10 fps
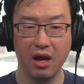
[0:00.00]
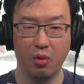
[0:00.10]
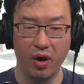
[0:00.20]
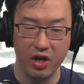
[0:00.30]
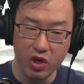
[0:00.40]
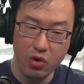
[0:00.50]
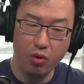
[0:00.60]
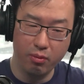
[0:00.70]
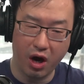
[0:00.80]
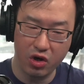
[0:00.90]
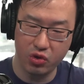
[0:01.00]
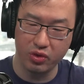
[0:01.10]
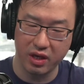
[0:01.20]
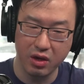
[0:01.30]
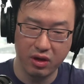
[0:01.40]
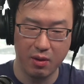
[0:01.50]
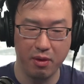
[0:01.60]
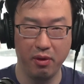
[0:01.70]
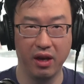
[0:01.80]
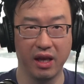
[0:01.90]
where new modules and new
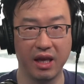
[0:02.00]
capability